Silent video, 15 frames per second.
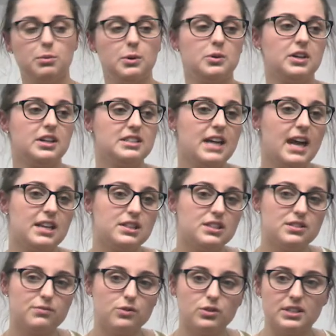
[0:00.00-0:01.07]
we were going to take
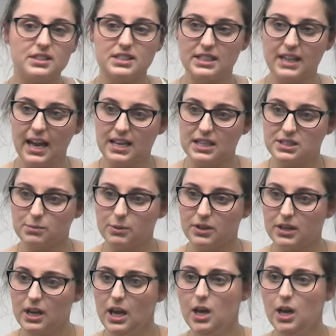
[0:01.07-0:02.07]
this forward into casework,